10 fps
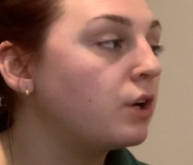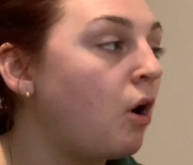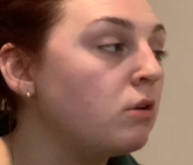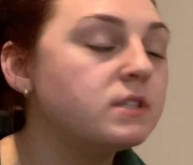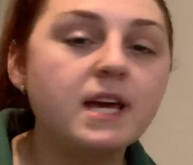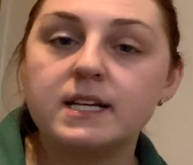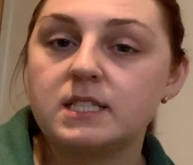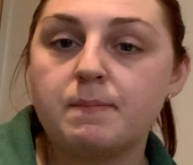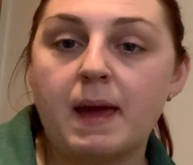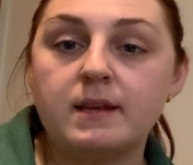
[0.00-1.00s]

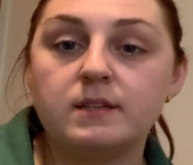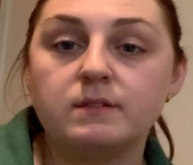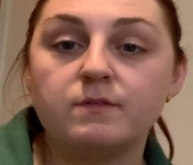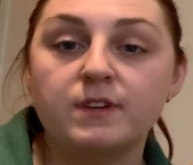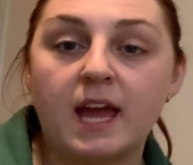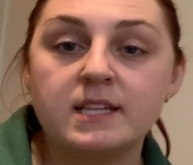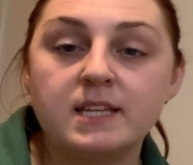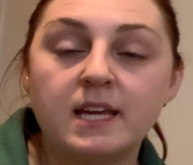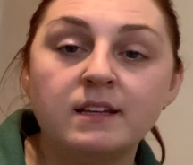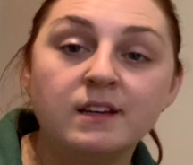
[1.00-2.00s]
context-dependent
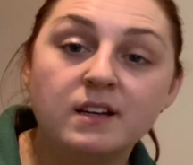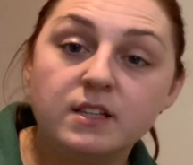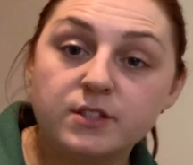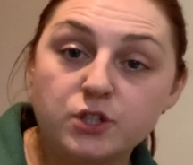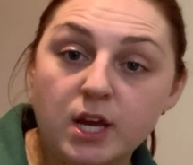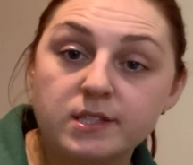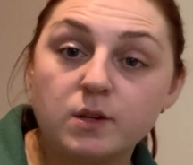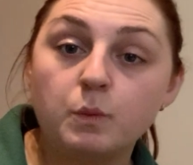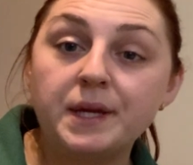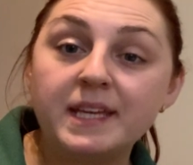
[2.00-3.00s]
forgetting suggests
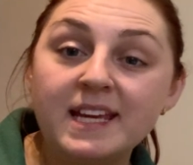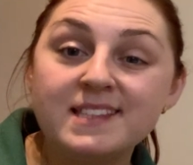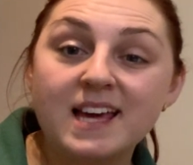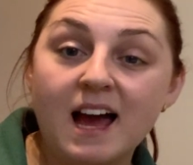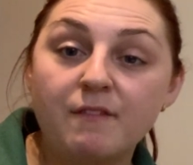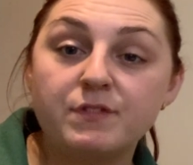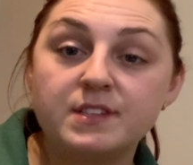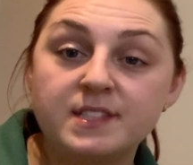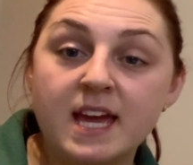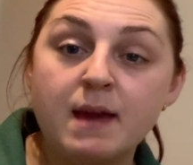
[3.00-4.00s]
that we need to have the
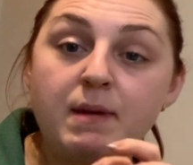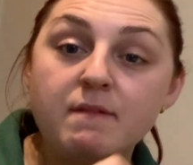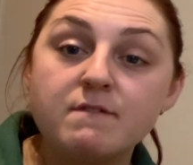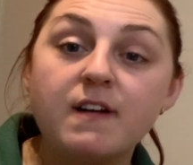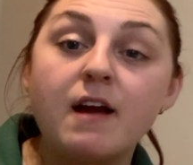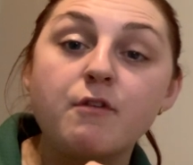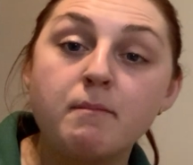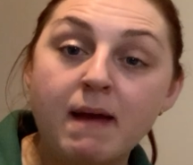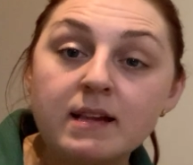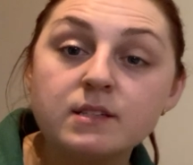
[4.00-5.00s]
same
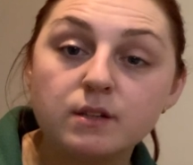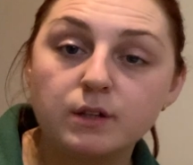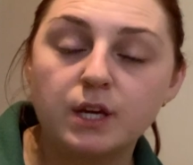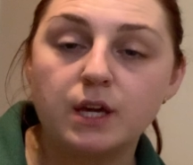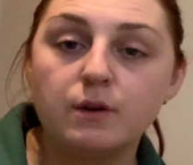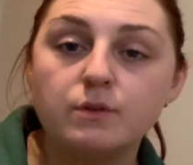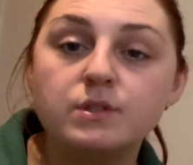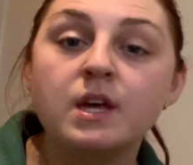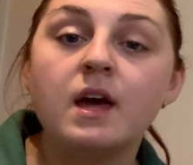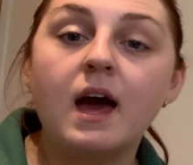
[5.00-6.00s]
environmental
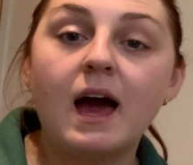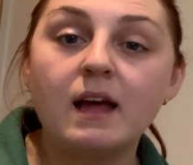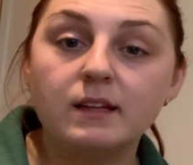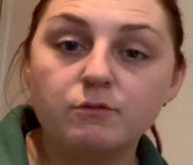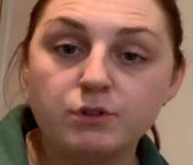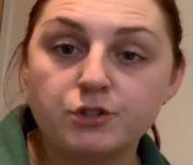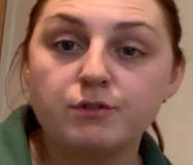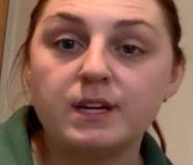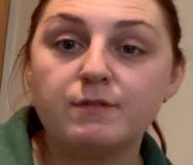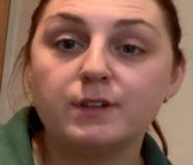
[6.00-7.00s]
cues at
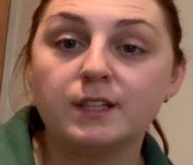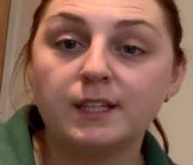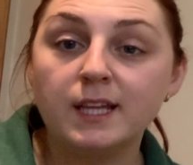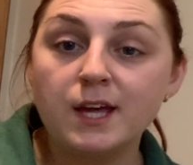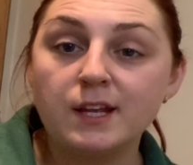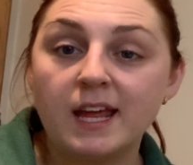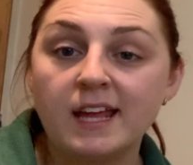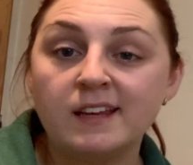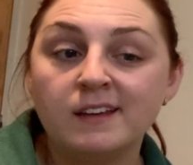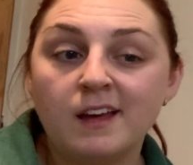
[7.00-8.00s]
retrieval and
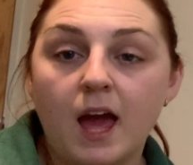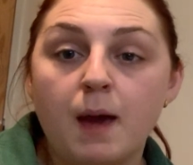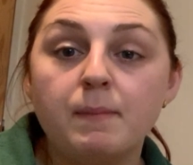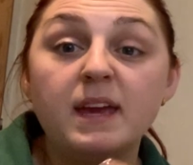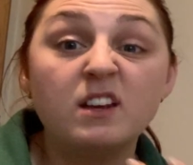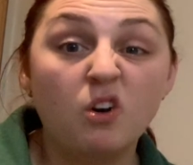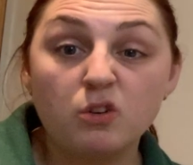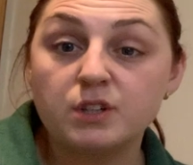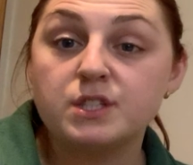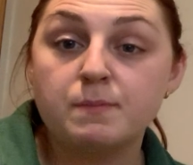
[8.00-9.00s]
learning in
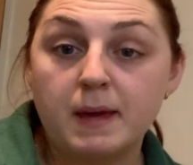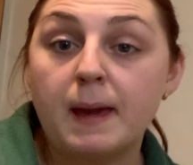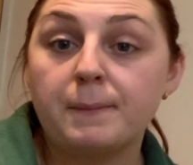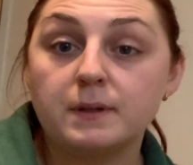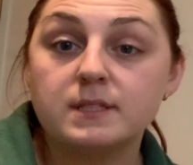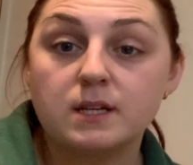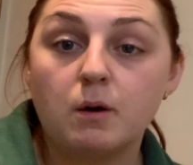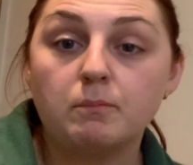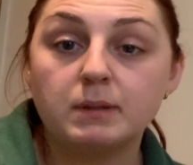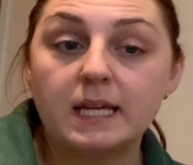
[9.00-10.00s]
order to be able to
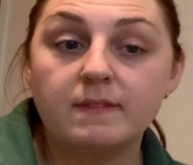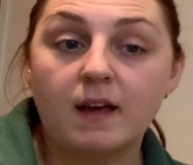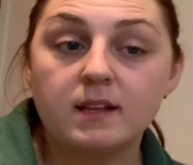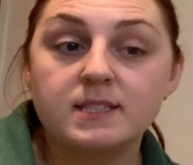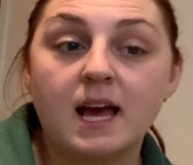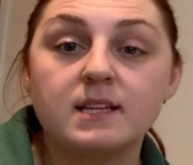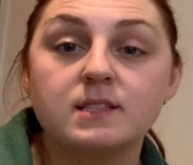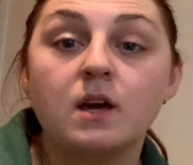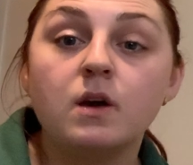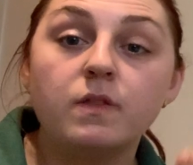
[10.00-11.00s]
complete that
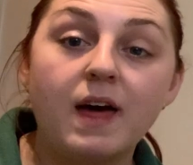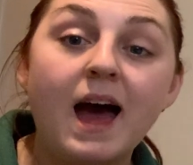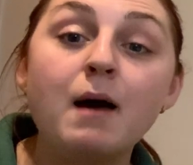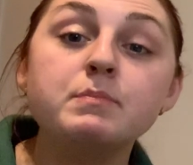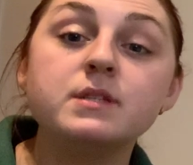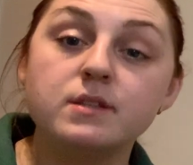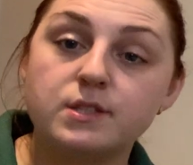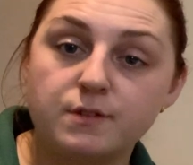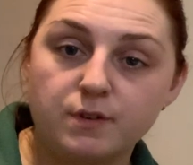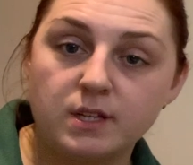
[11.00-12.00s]
task. The
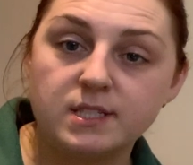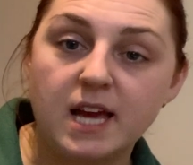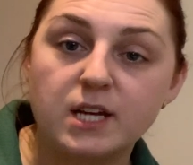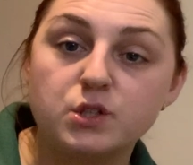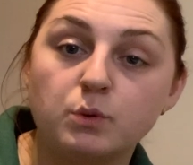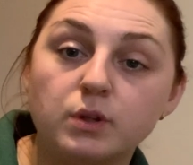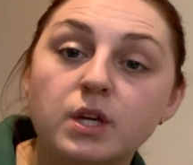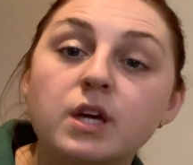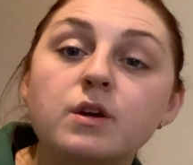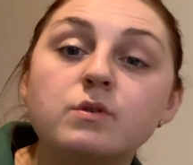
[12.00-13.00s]
absence of contextual
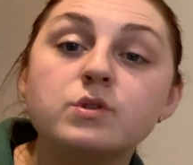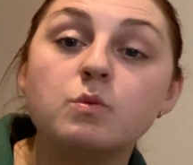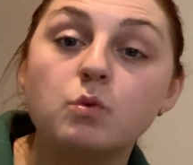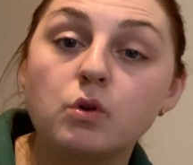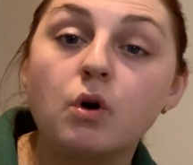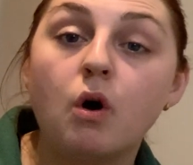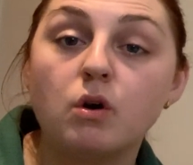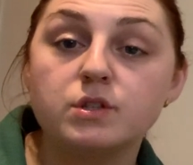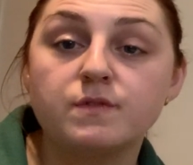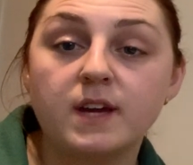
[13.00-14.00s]
cues will
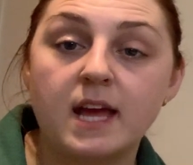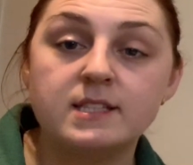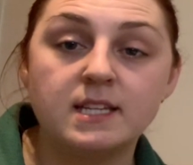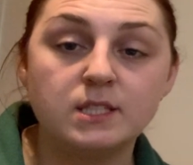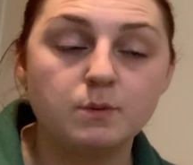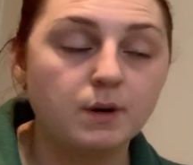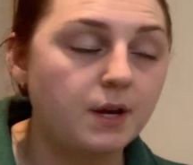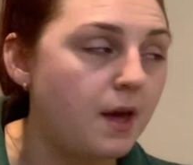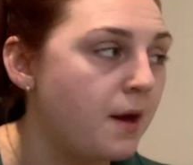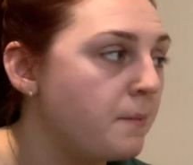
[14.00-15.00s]
cause forgetting to
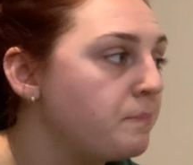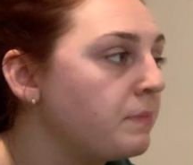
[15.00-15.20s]
occur.